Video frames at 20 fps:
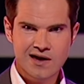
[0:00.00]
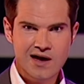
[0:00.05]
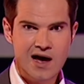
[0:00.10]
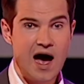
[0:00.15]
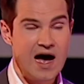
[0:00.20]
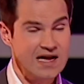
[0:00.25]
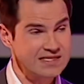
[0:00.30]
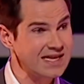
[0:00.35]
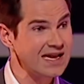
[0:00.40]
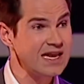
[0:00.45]

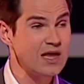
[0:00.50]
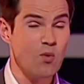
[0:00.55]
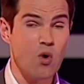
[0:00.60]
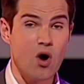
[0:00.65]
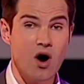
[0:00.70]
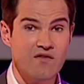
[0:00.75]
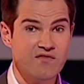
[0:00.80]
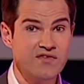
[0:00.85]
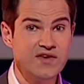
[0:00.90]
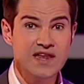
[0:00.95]
I tell you
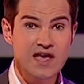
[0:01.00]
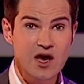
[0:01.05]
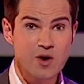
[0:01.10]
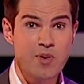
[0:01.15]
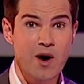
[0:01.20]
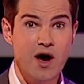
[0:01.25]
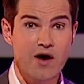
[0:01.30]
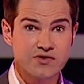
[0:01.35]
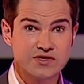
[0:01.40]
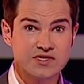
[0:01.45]
what, video
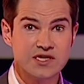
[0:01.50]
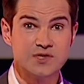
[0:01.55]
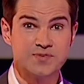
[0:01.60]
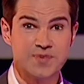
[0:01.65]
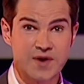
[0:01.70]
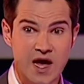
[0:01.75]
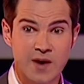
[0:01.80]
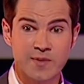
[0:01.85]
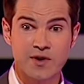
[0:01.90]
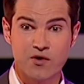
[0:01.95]
piracy is
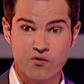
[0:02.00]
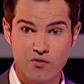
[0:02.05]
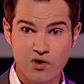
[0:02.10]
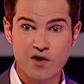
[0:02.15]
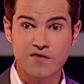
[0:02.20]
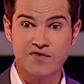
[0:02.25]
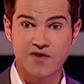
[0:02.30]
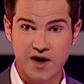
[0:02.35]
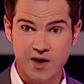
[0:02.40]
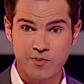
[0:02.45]
becoming a
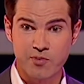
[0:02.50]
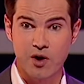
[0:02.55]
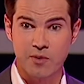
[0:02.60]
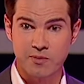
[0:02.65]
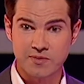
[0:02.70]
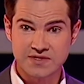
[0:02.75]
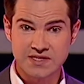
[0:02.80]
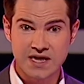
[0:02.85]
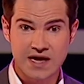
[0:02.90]
real fucking problem.